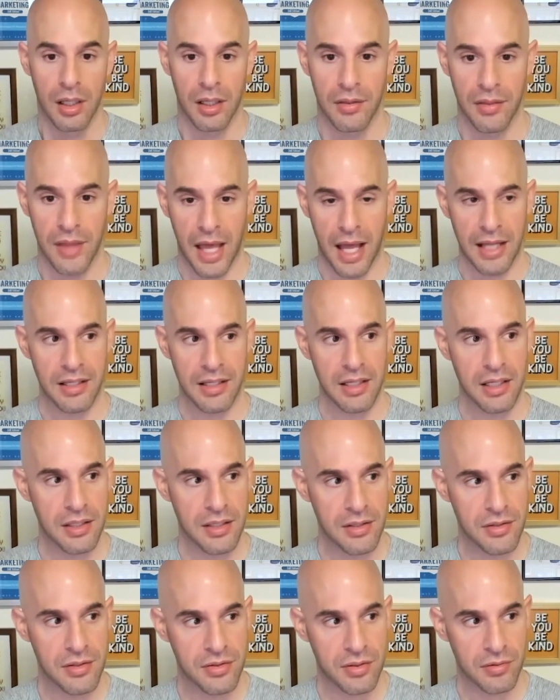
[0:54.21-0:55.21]
that
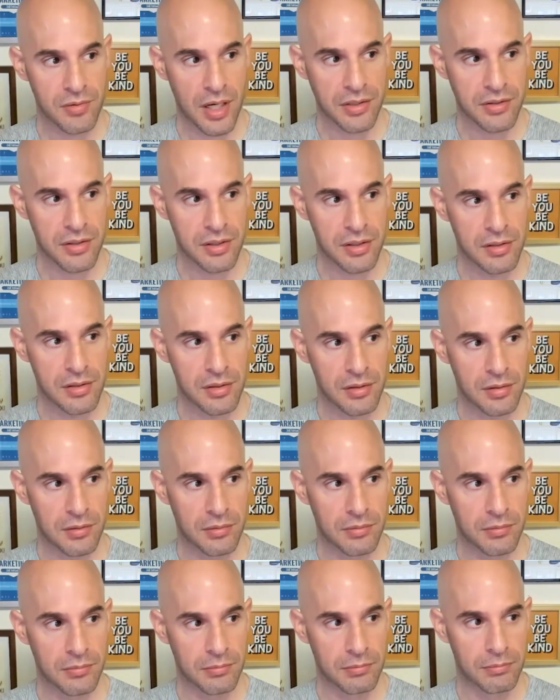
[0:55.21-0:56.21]
is directed
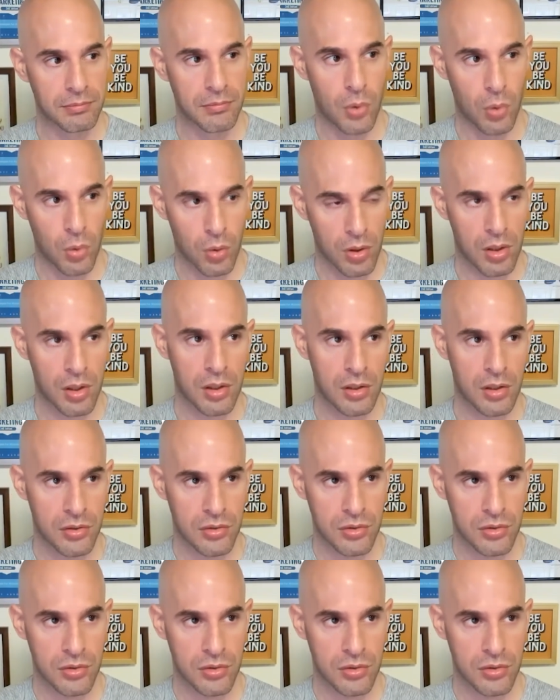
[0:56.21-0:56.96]
more